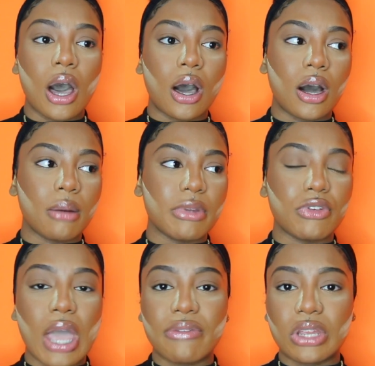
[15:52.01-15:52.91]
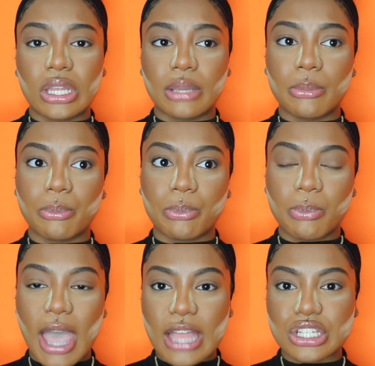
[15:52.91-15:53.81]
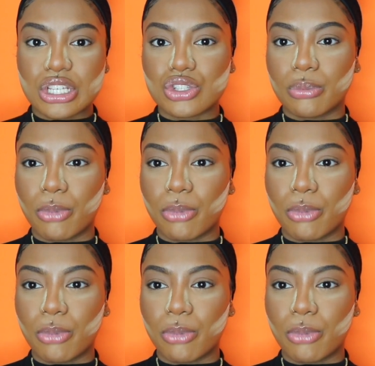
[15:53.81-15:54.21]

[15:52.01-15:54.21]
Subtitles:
If you have any patches or